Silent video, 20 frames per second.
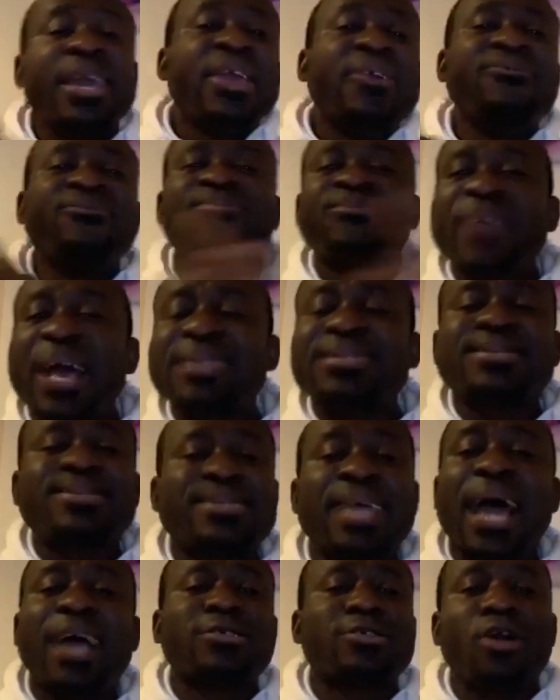
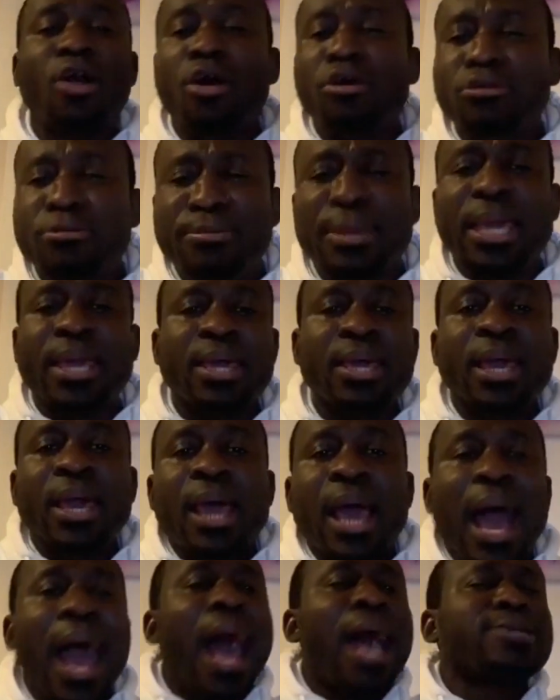invested on
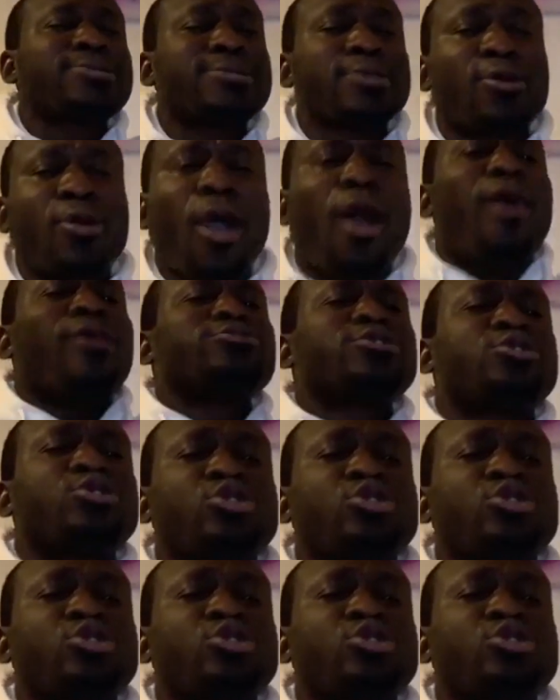me as God's